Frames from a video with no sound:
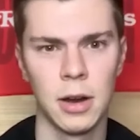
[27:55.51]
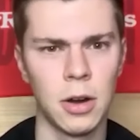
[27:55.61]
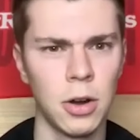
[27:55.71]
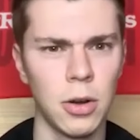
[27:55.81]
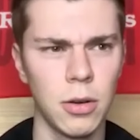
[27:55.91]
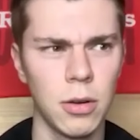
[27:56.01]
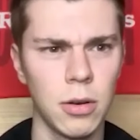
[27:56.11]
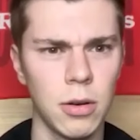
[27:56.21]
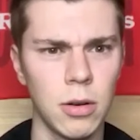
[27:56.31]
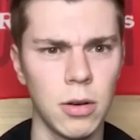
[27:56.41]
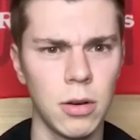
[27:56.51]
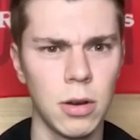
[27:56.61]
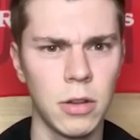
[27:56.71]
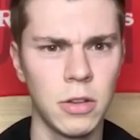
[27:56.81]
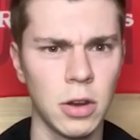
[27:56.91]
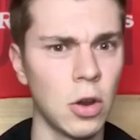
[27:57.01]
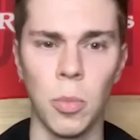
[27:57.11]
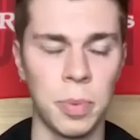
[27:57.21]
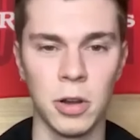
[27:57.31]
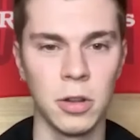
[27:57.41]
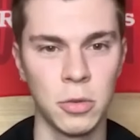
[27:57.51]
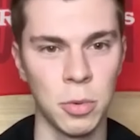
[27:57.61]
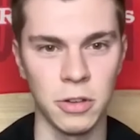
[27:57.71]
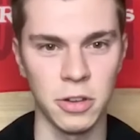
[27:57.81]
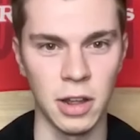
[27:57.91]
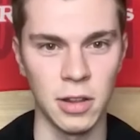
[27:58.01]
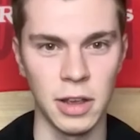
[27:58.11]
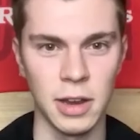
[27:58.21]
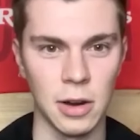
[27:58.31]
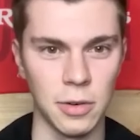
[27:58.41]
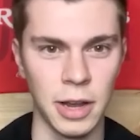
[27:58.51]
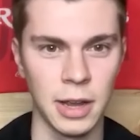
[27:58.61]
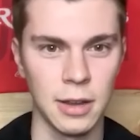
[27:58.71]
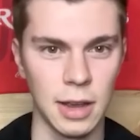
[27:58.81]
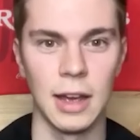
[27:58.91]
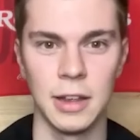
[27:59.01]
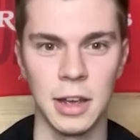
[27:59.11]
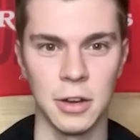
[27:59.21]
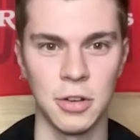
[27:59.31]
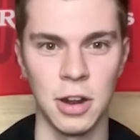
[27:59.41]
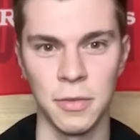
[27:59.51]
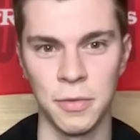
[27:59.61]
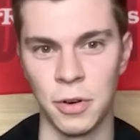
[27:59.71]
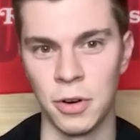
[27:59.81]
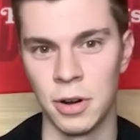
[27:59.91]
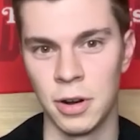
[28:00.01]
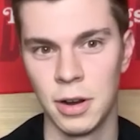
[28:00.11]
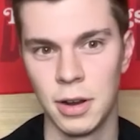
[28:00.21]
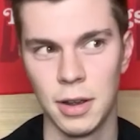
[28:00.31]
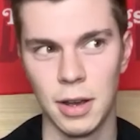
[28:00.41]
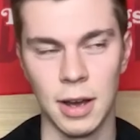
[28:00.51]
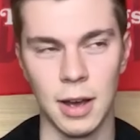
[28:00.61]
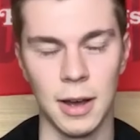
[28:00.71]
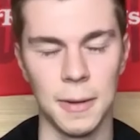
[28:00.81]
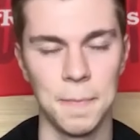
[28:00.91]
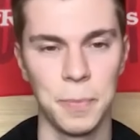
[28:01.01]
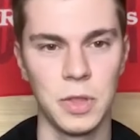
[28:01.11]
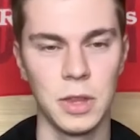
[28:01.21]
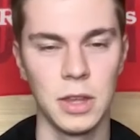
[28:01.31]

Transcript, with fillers: Or, is he, no, Pierre-Luc Dubois on L A now, right? Yeah, you got traded. Yes. For, Imagine they uh, still had